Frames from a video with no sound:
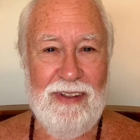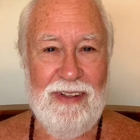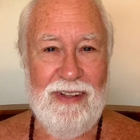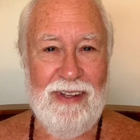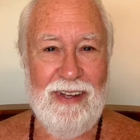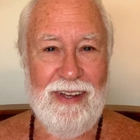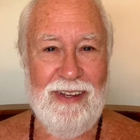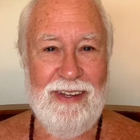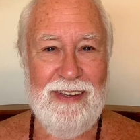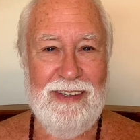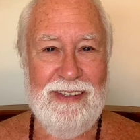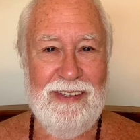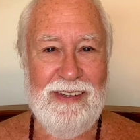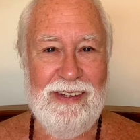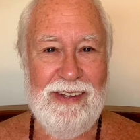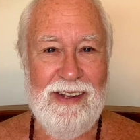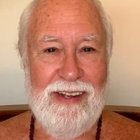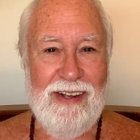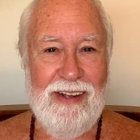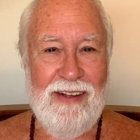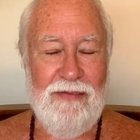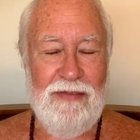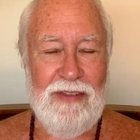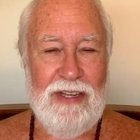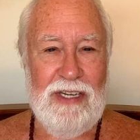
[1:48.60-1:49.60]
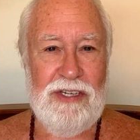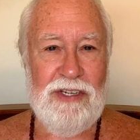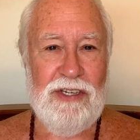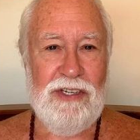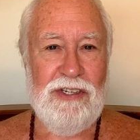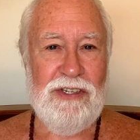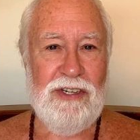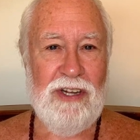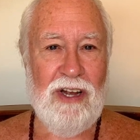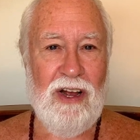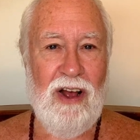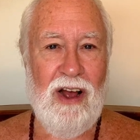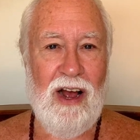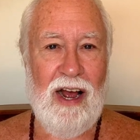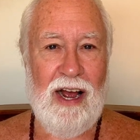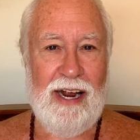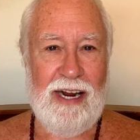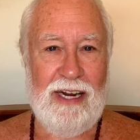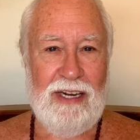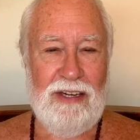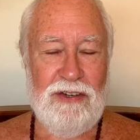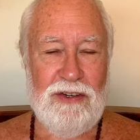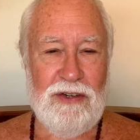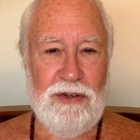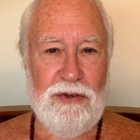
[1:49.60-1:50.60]
Huh? This is the
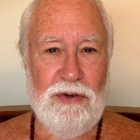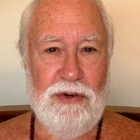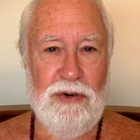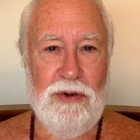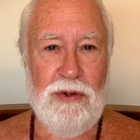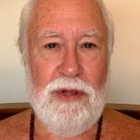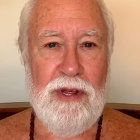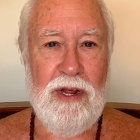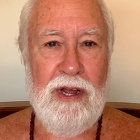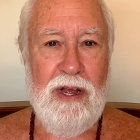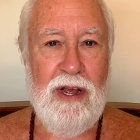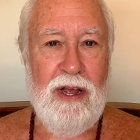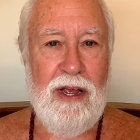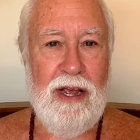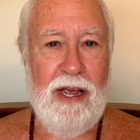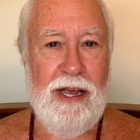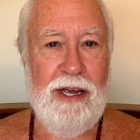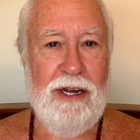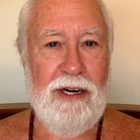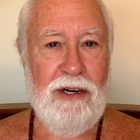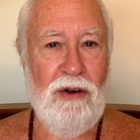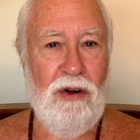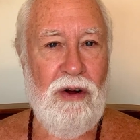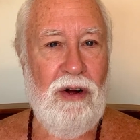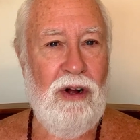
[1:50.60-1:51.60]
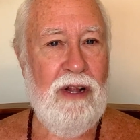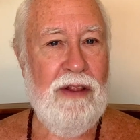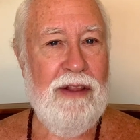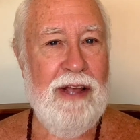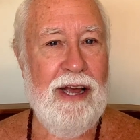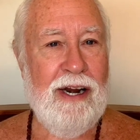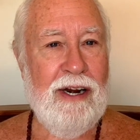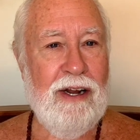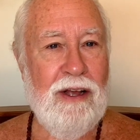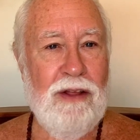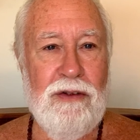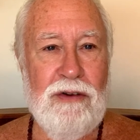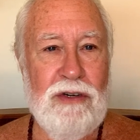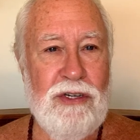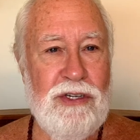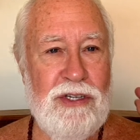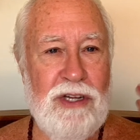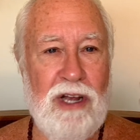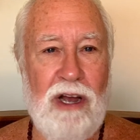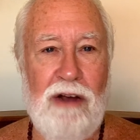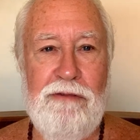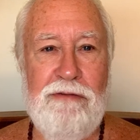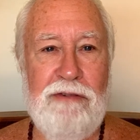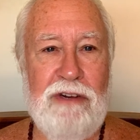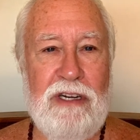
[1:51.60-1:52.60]
highest truth, and all that other
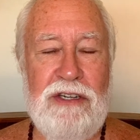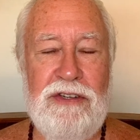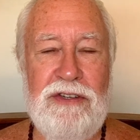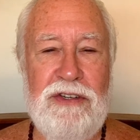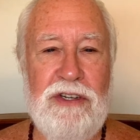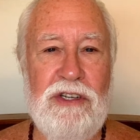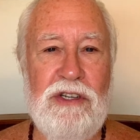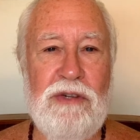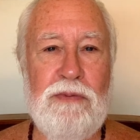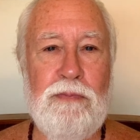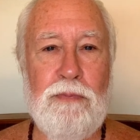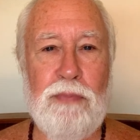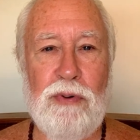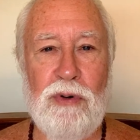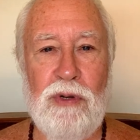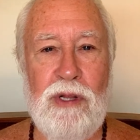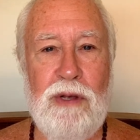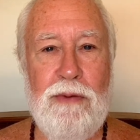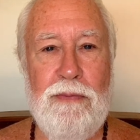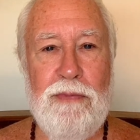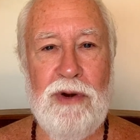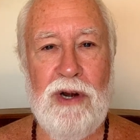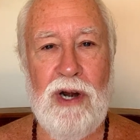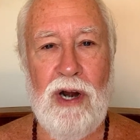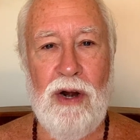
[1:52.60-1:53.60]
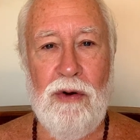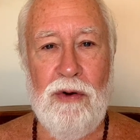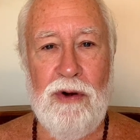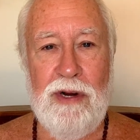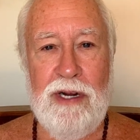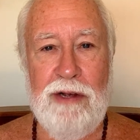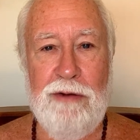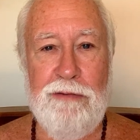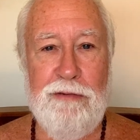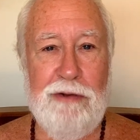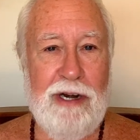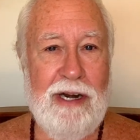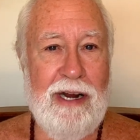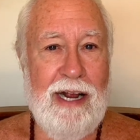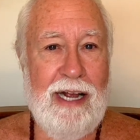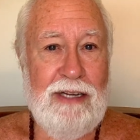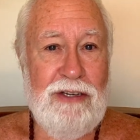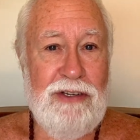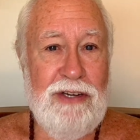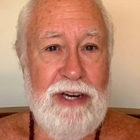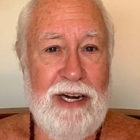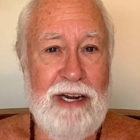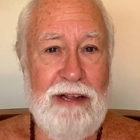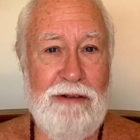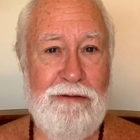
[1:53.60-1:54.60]
stuff is just preliminary if it
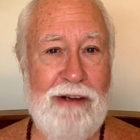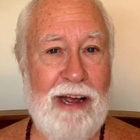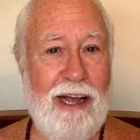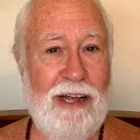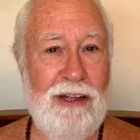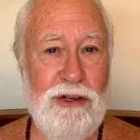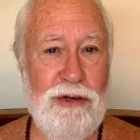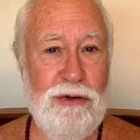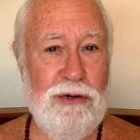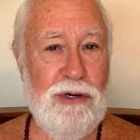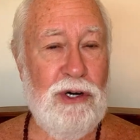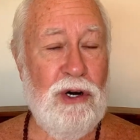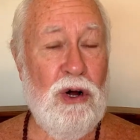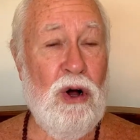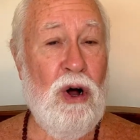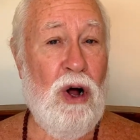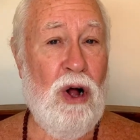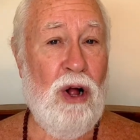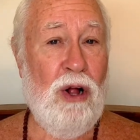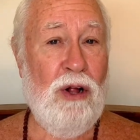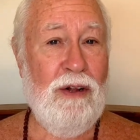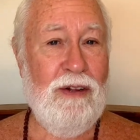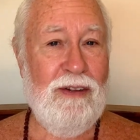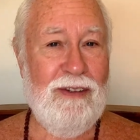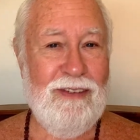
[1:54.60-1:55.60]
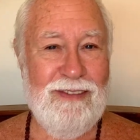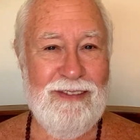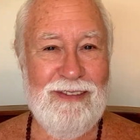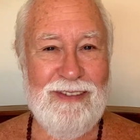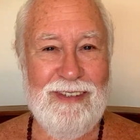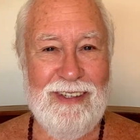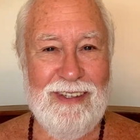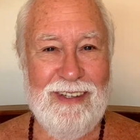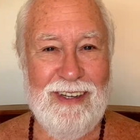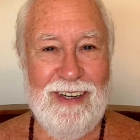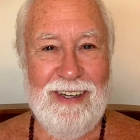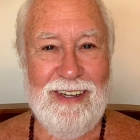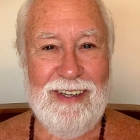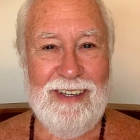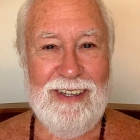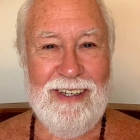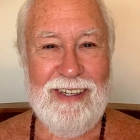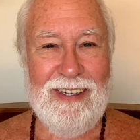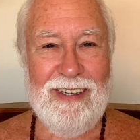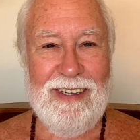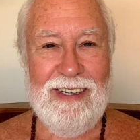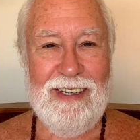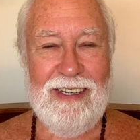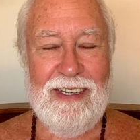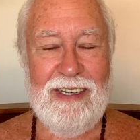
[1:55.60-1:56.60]
has any value at all. Uh,
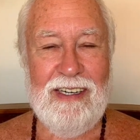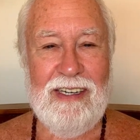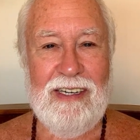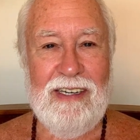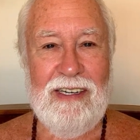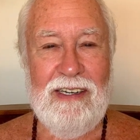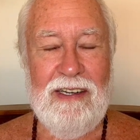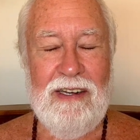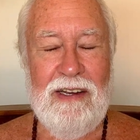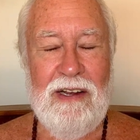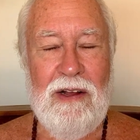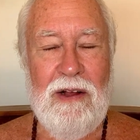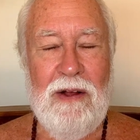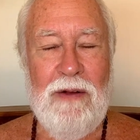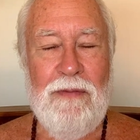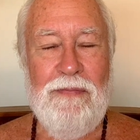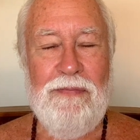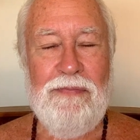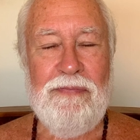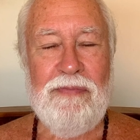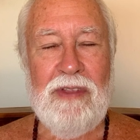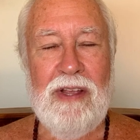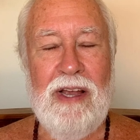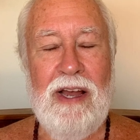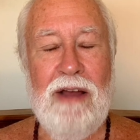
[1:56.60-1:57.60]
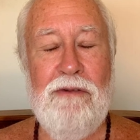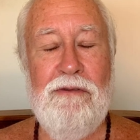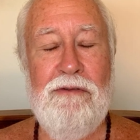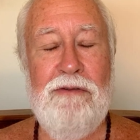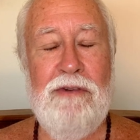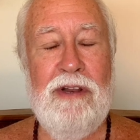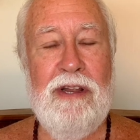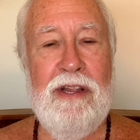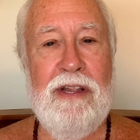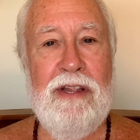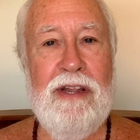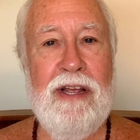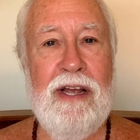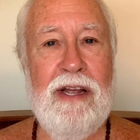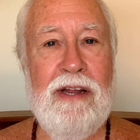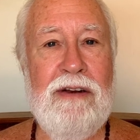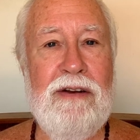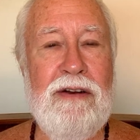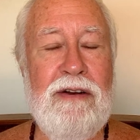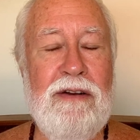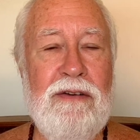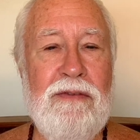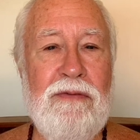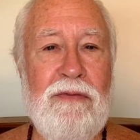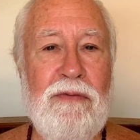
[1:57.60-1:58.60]
and
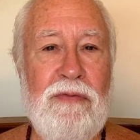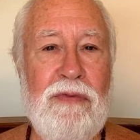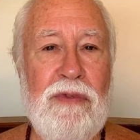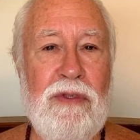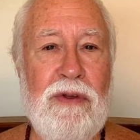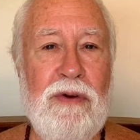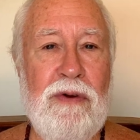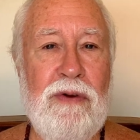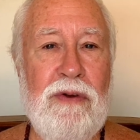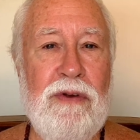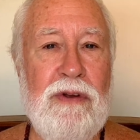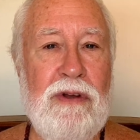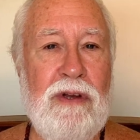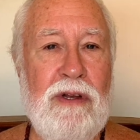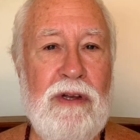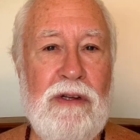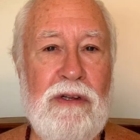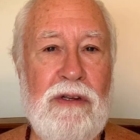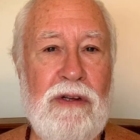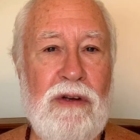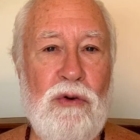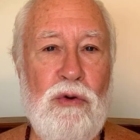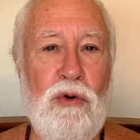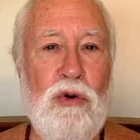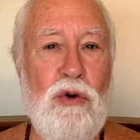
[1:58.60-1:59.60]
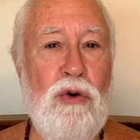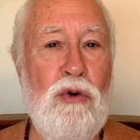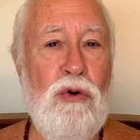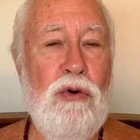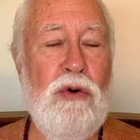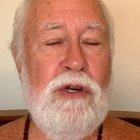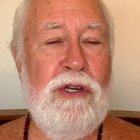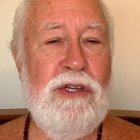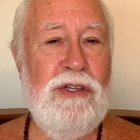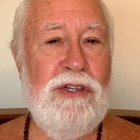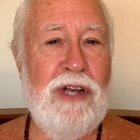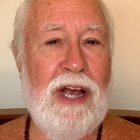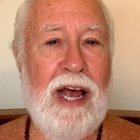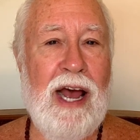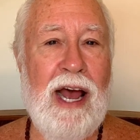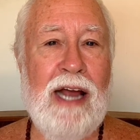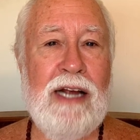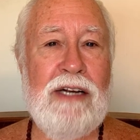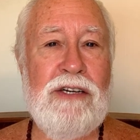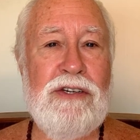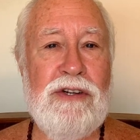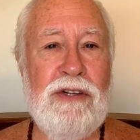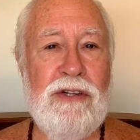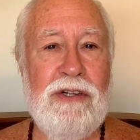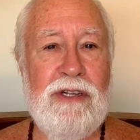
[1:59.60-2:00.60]
then, who is
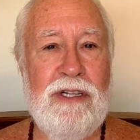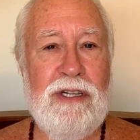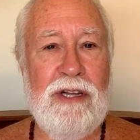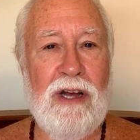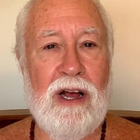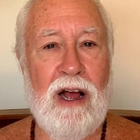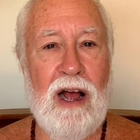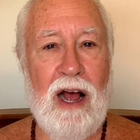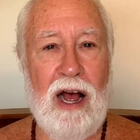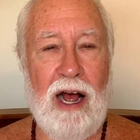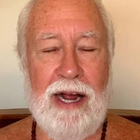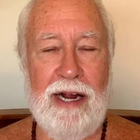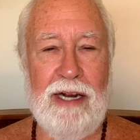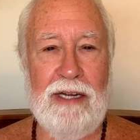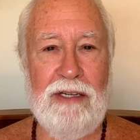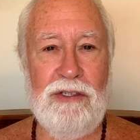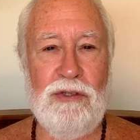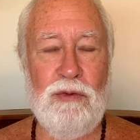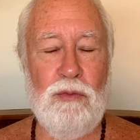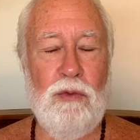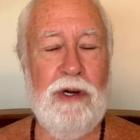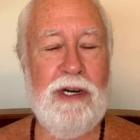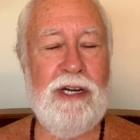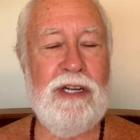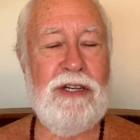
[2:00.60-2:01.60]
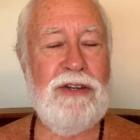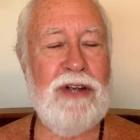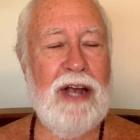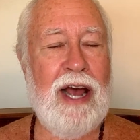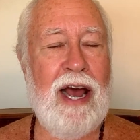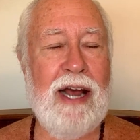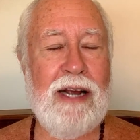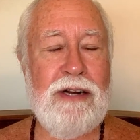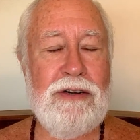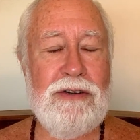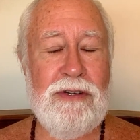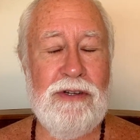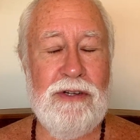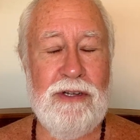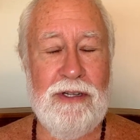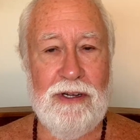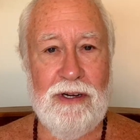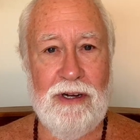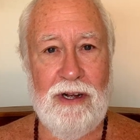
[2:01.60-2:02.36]
actually the highest? What is actually the